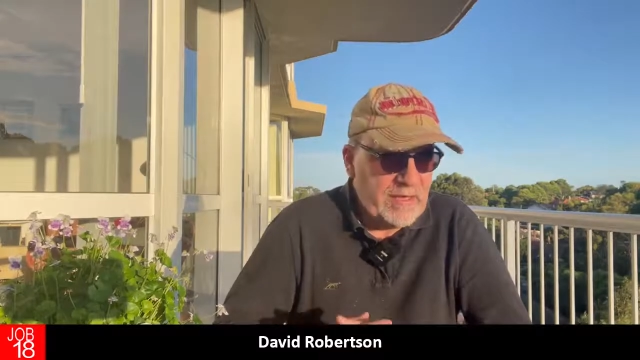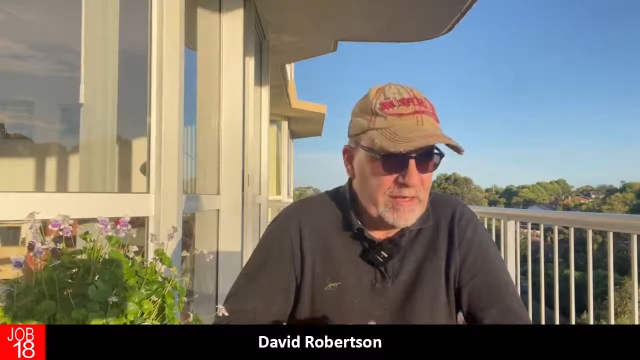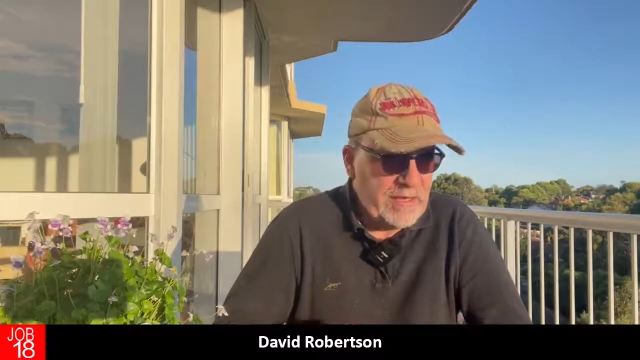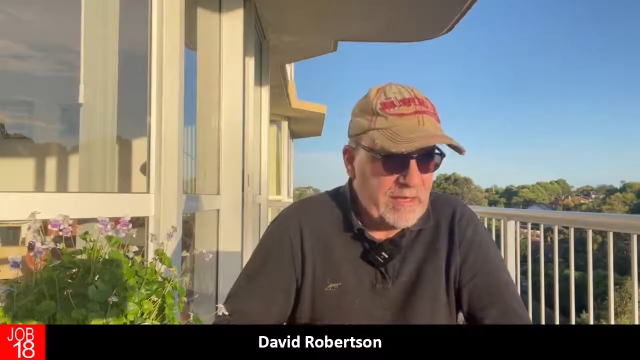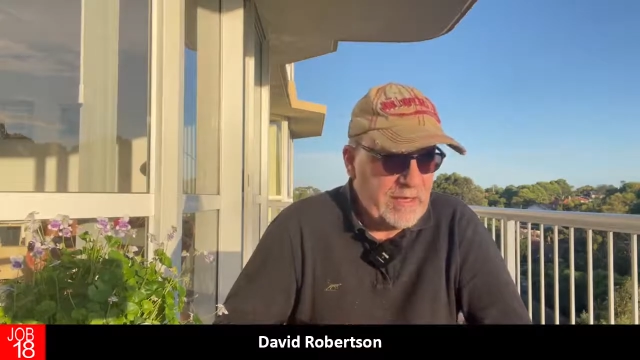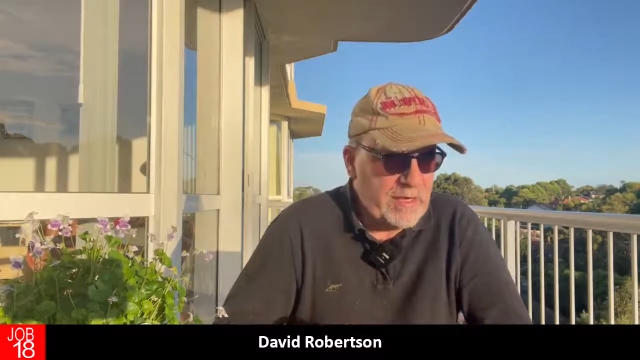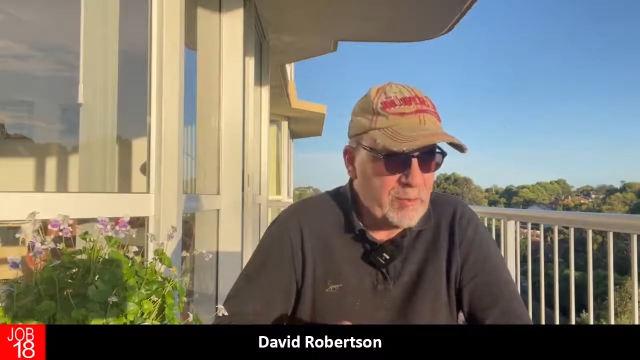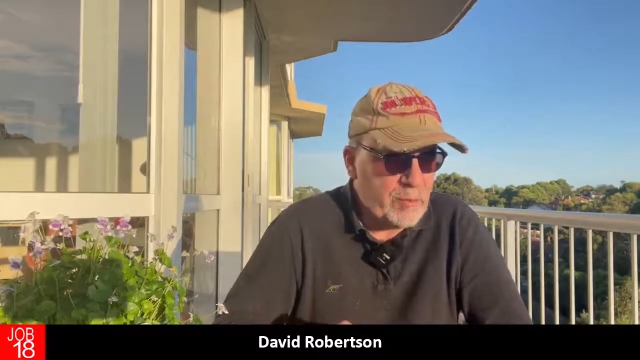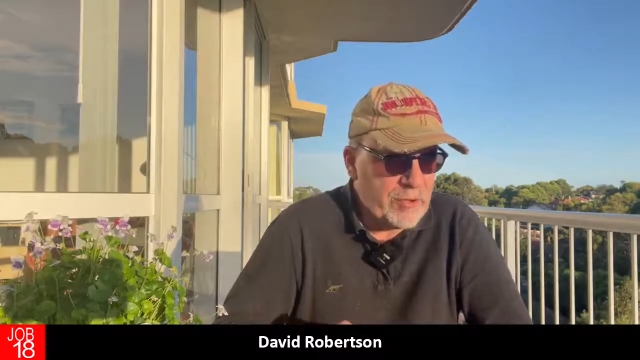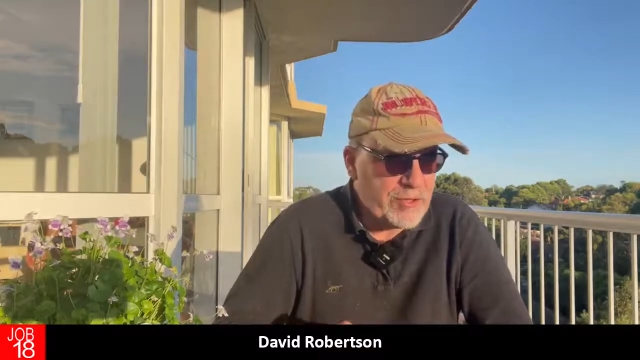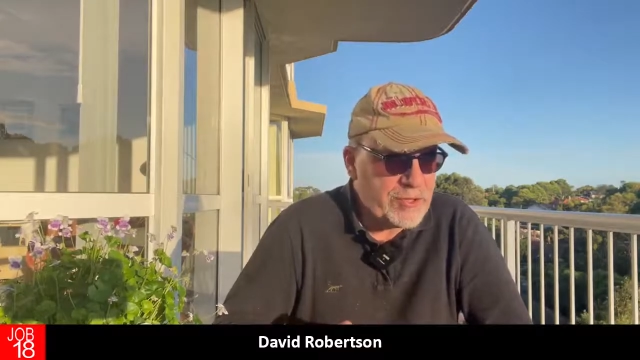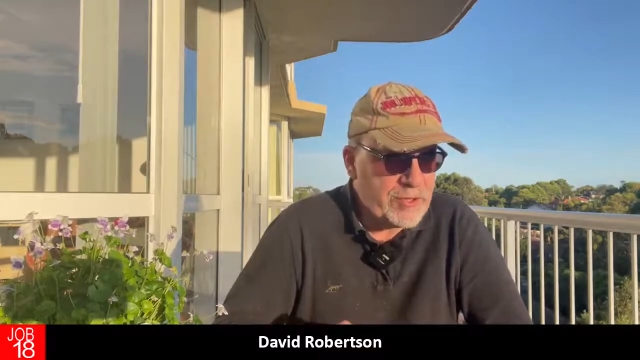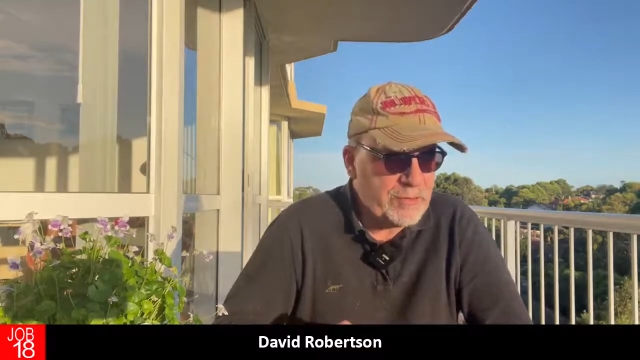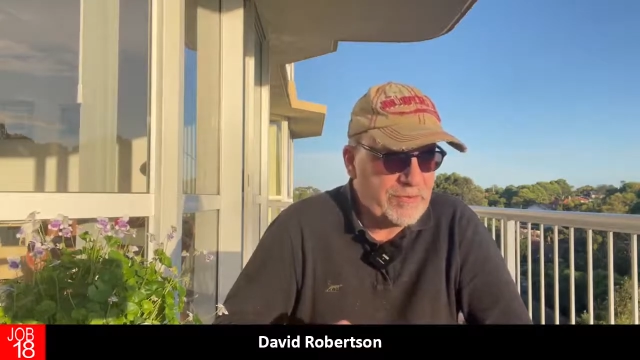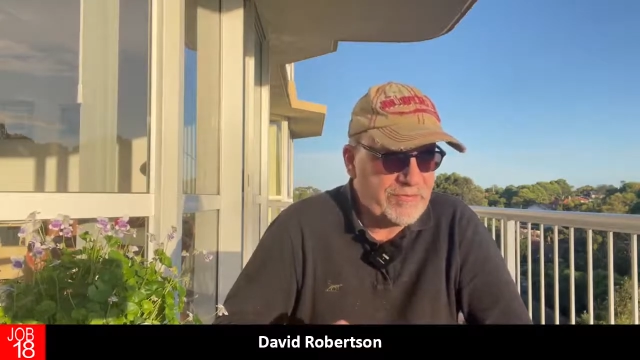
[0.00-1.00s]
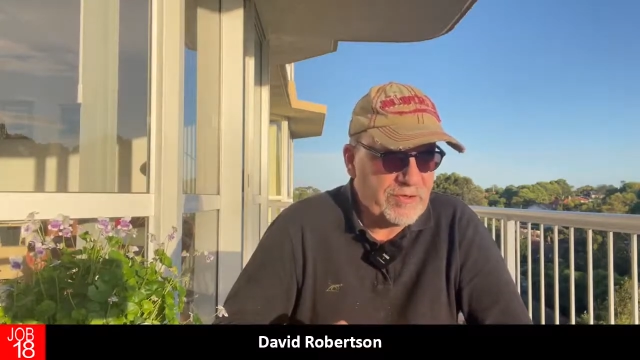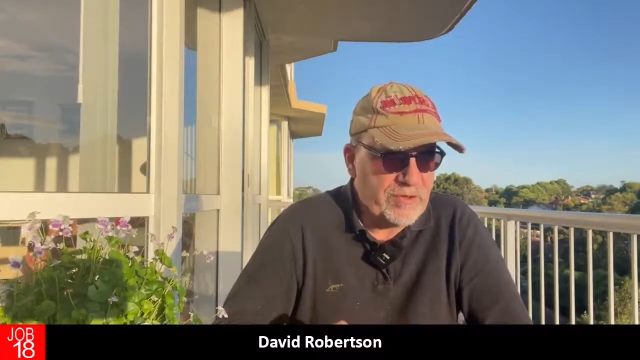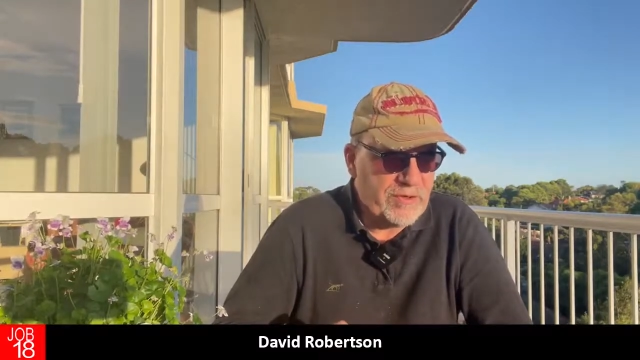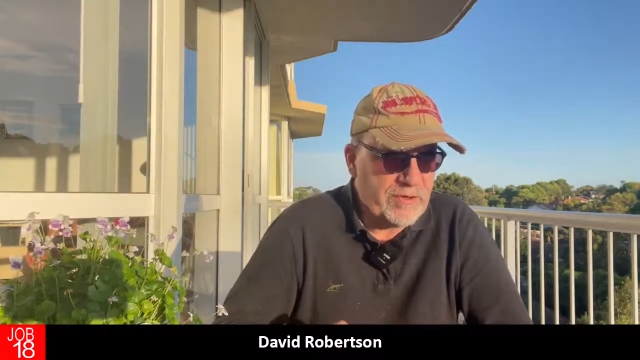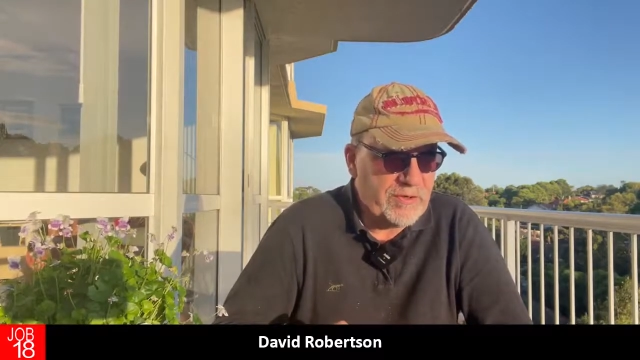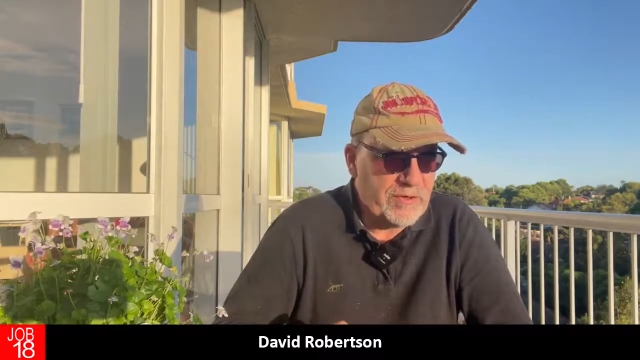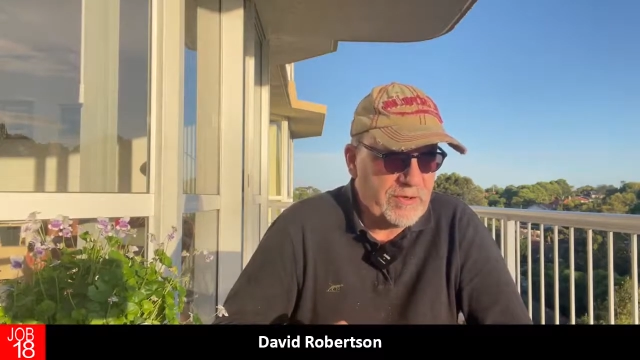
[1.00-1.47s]
in worship of
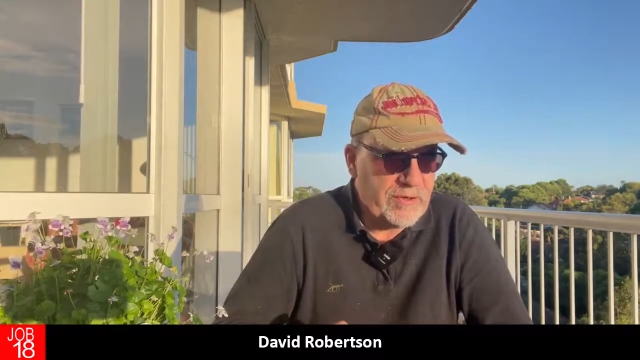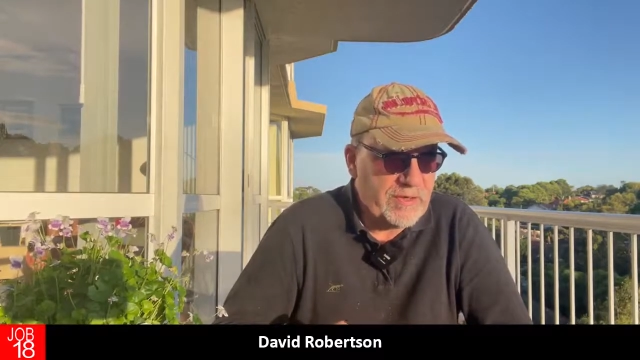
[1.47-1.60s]
God.